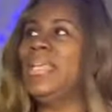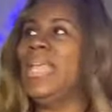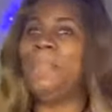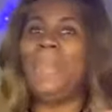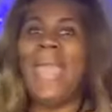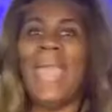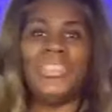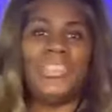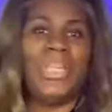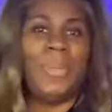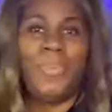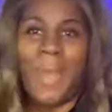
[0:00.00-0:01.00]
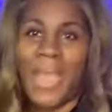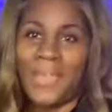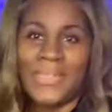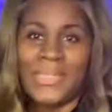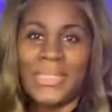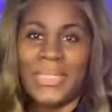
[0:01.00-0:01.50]
Get patched in
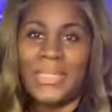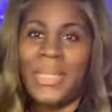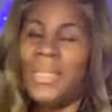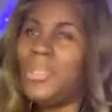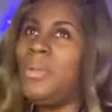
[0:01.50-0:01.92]
privacy.